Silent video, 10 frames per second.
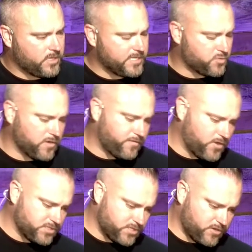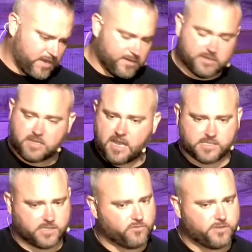Unless one falls to the ground and
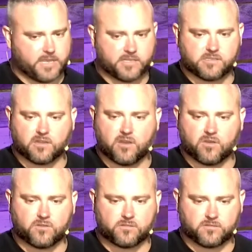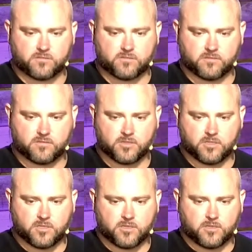dies, it remains alone.
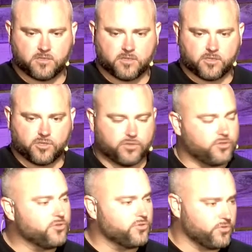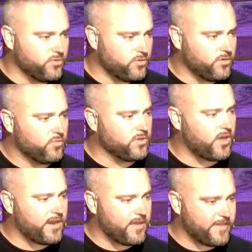You will
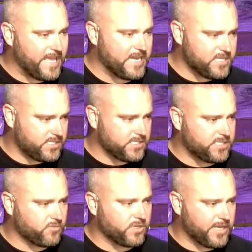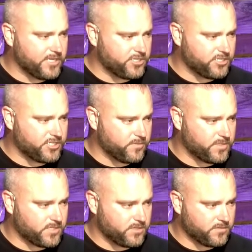not have any sincere
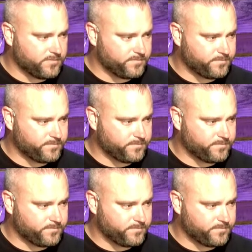relationships.